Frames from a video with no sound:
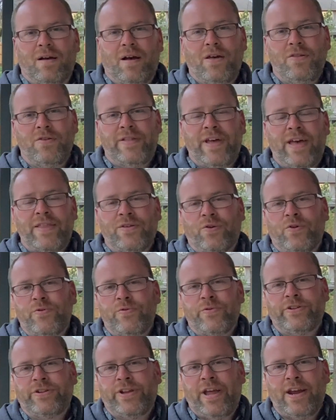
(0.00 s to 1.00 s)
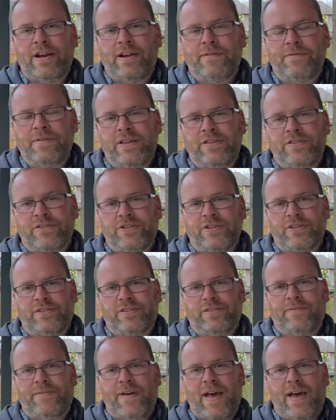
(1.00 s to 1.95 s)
Other than that, the only real negative is just the